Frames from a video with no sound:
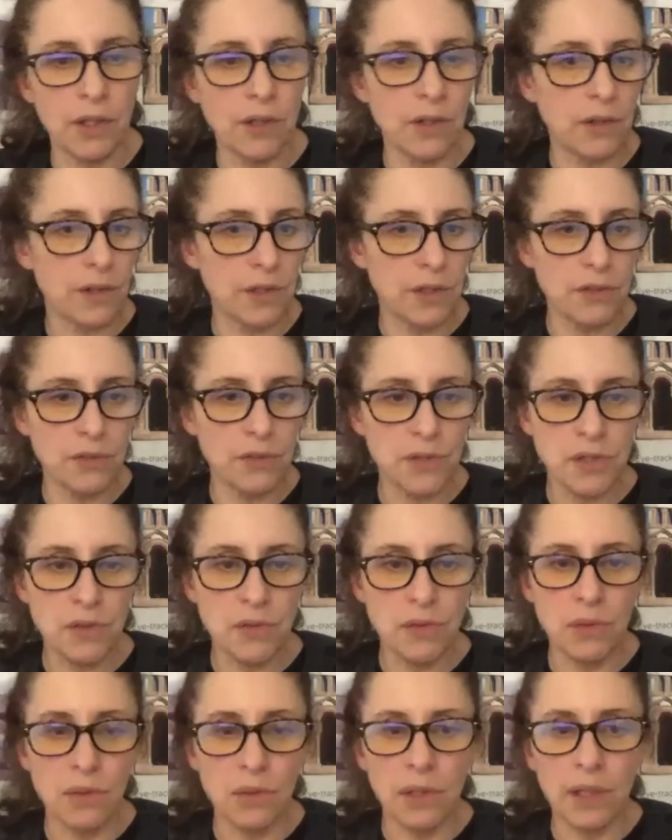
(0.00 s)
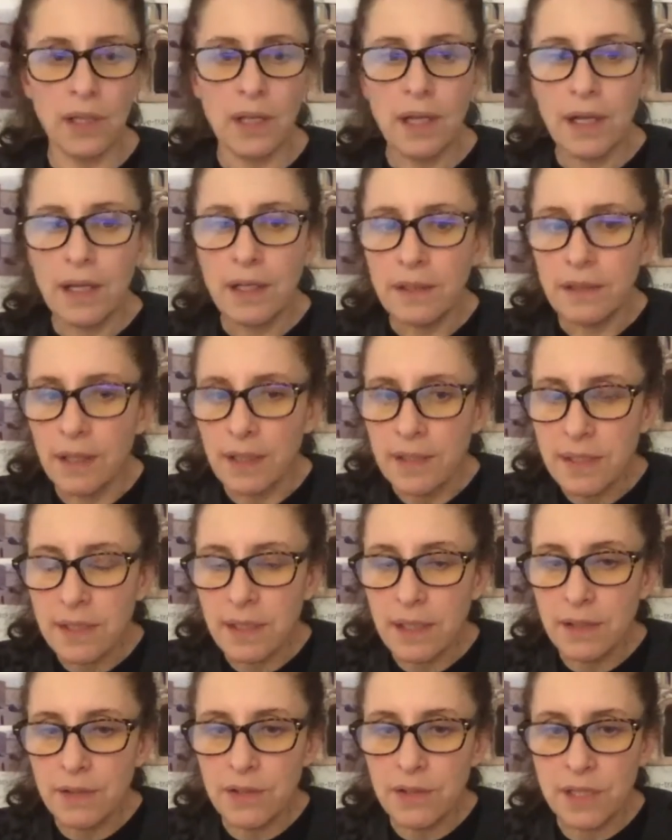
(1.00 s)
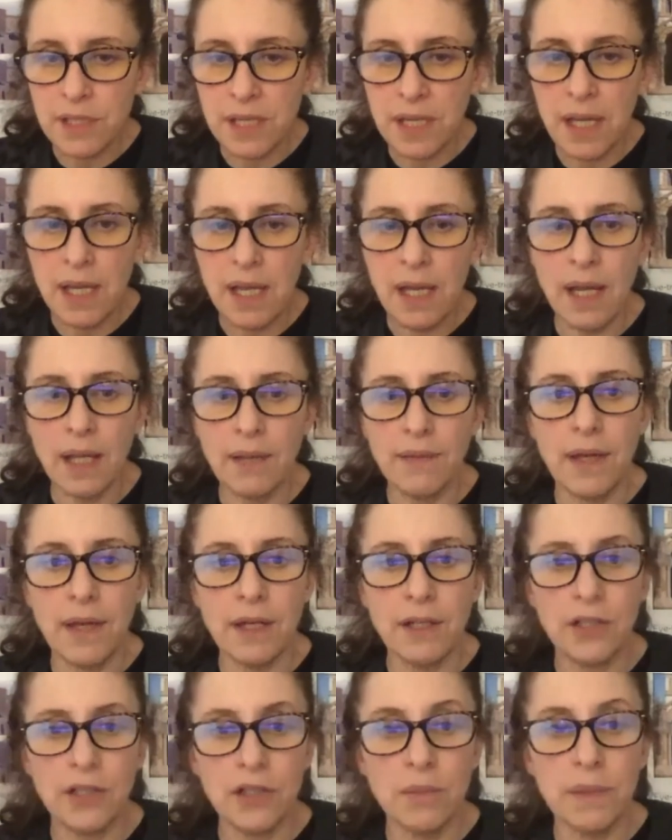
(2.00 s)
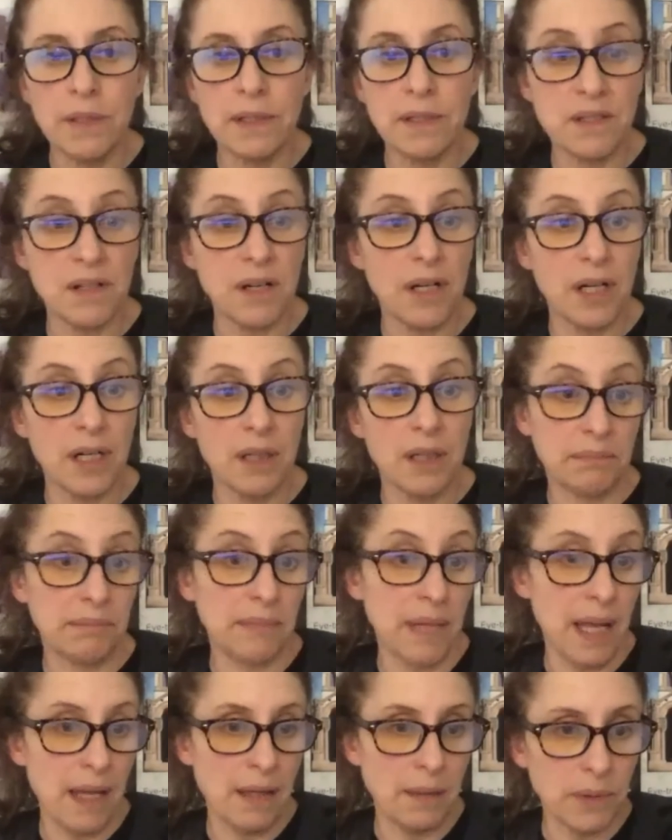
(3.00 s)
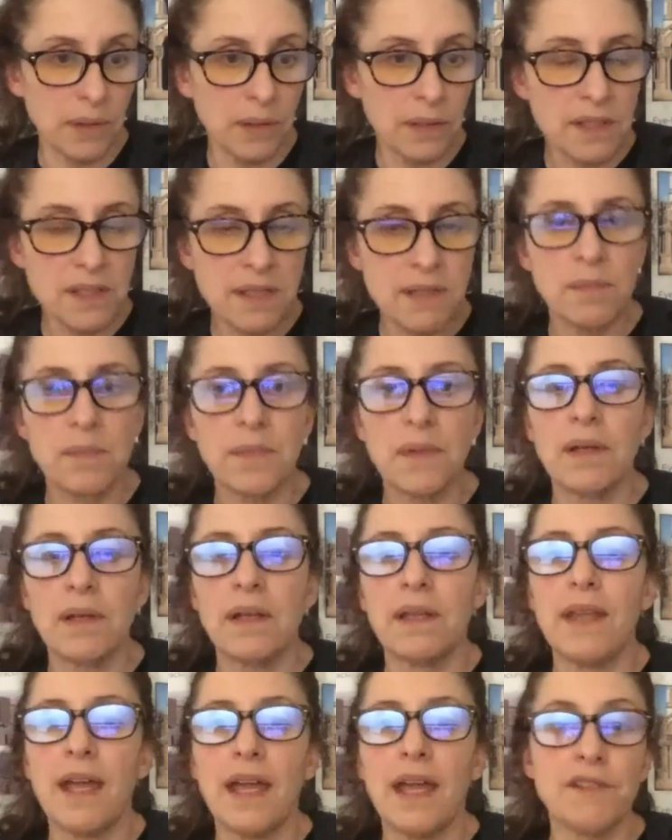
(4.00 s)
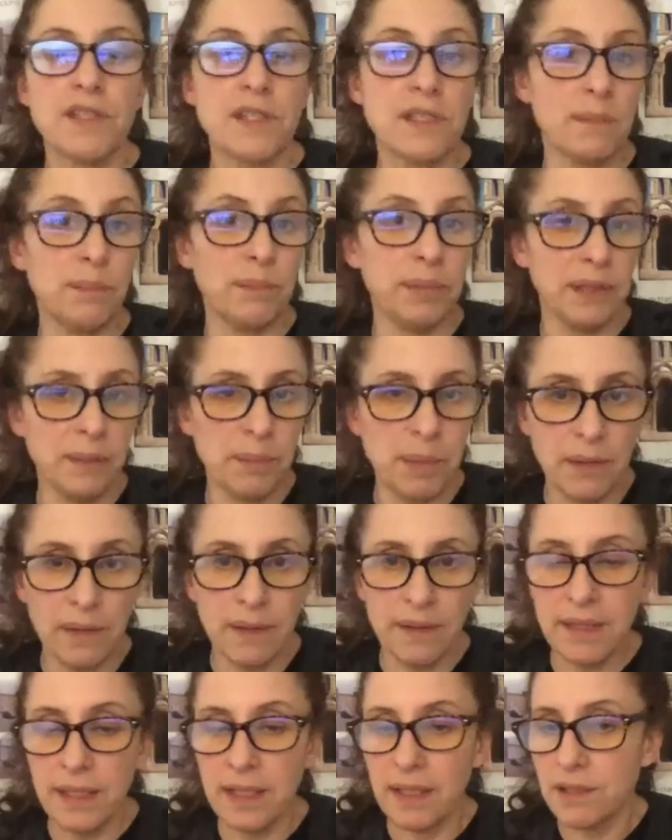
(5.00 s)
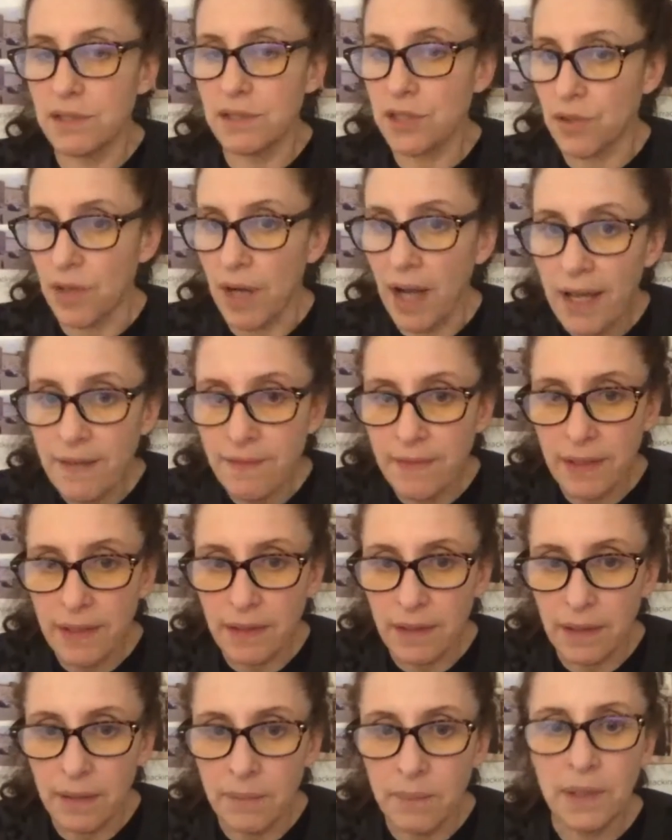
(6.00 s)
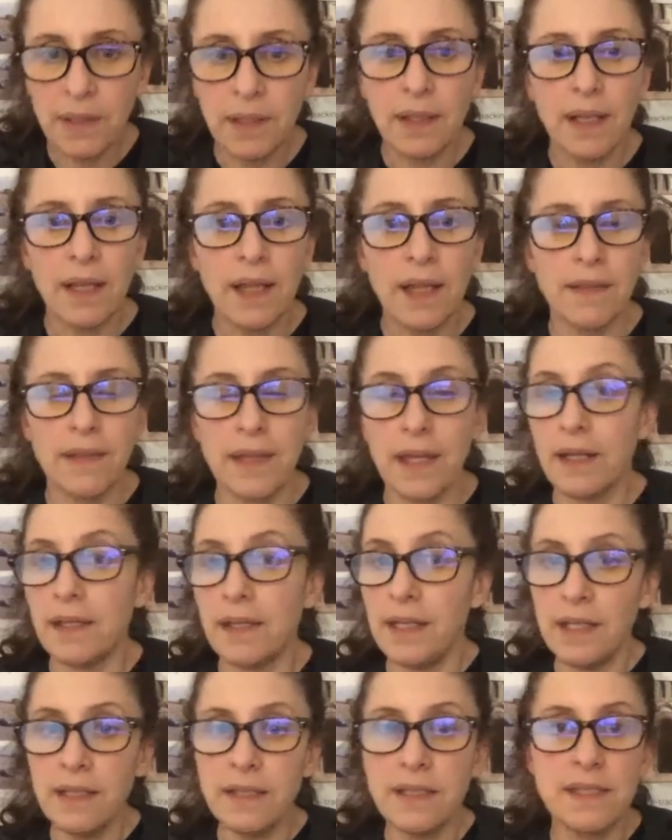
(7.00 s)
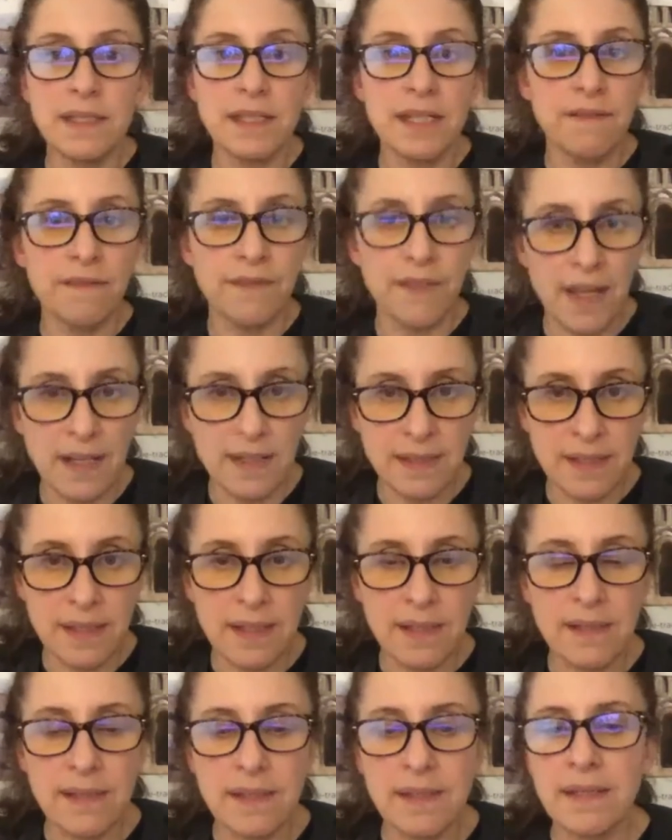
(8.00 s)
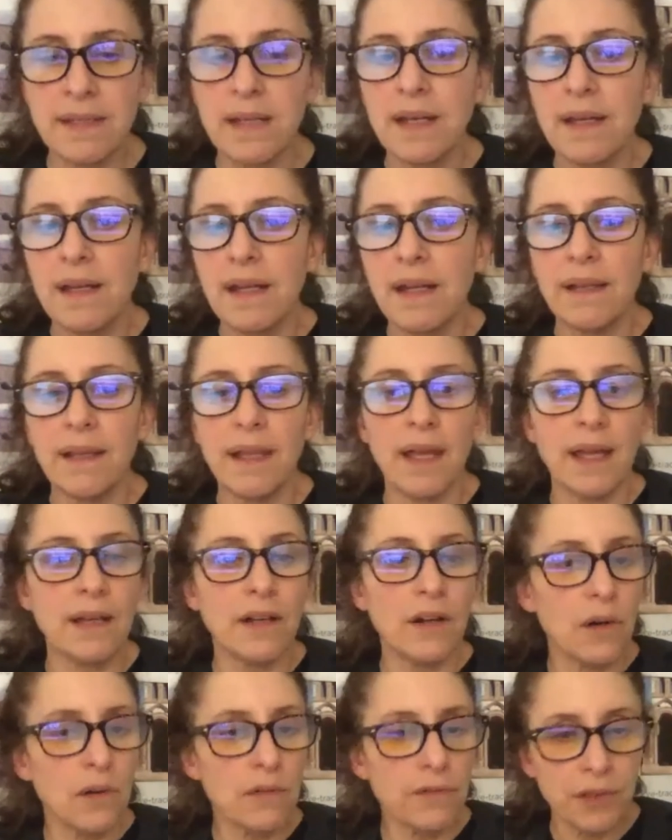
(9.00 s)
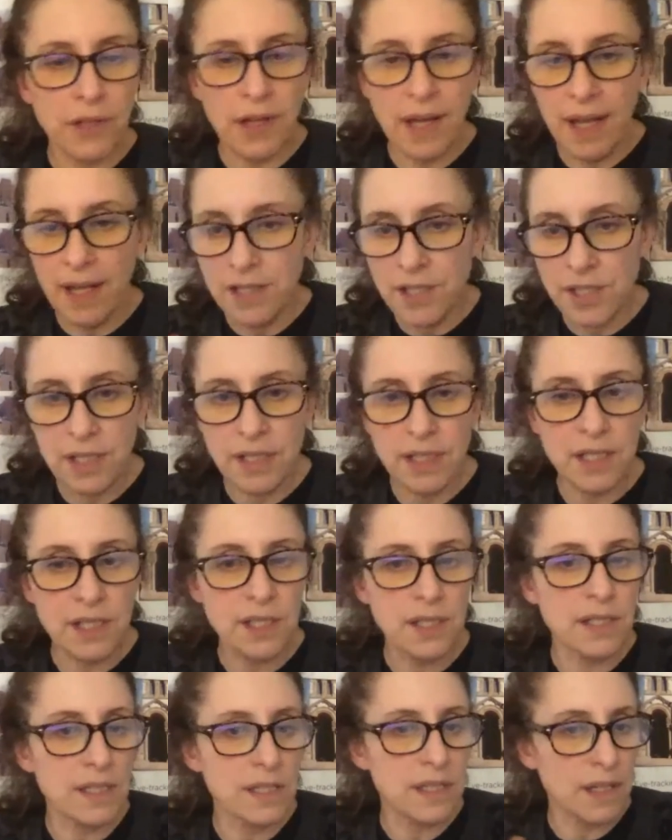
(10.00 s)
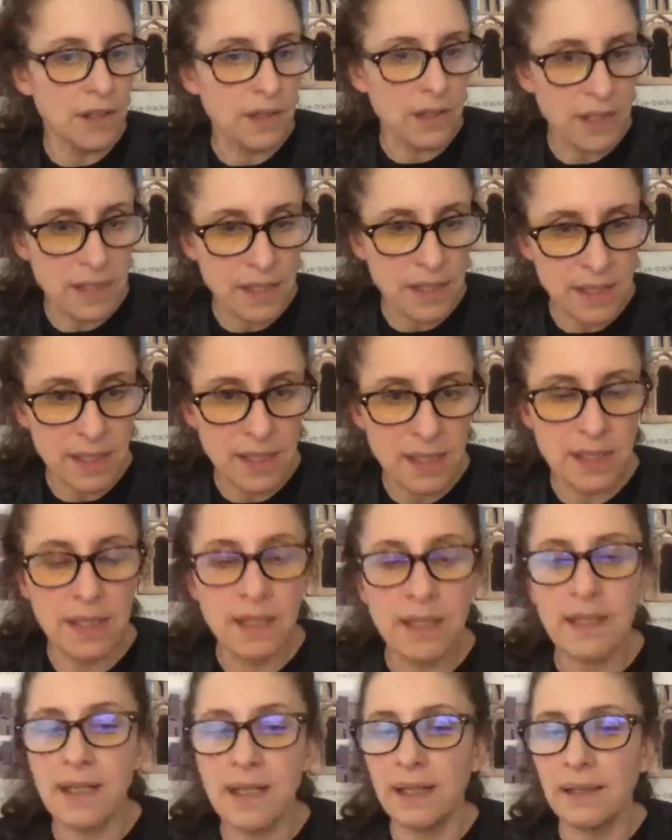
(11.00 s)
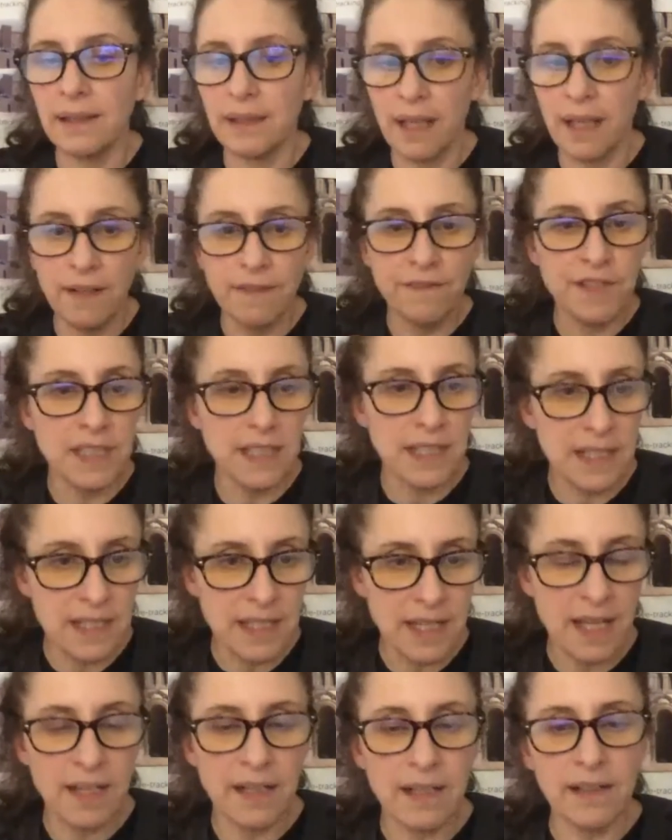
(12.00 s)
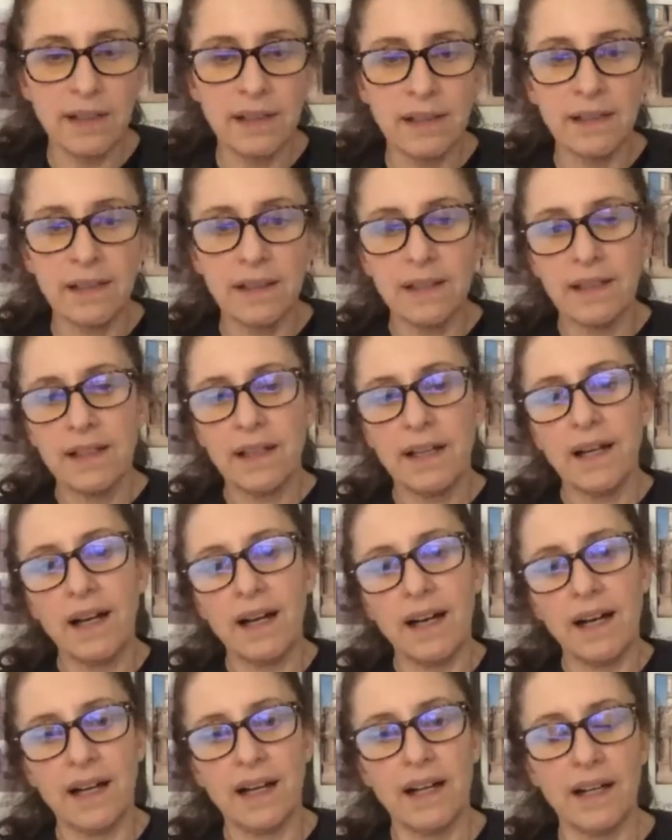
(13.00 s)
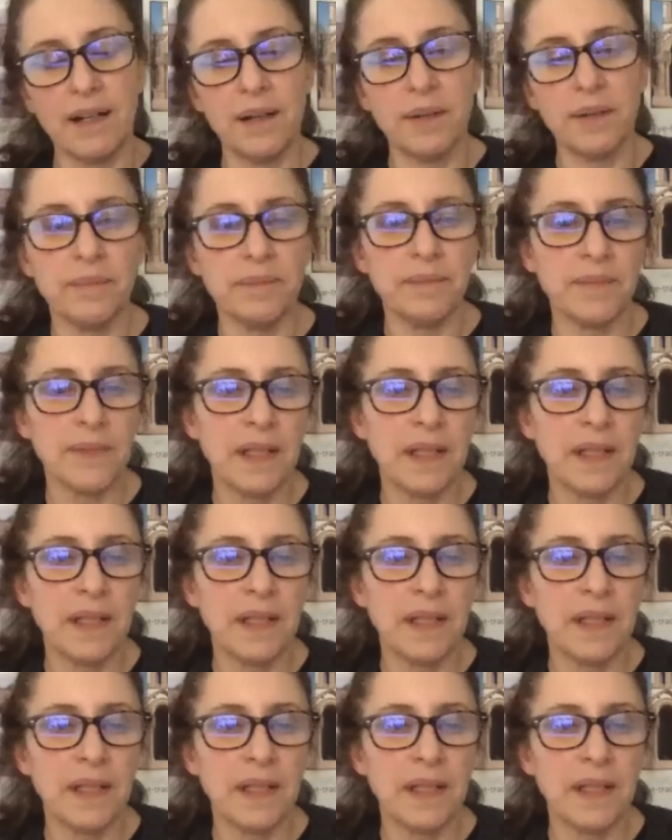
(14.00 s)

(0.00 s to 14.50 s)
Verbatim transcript: or the new school doesn't understand that humans are animals, they have subliminal things driving them, they need to see faces, they go for edge conditions that are consistent, they love detail. Um,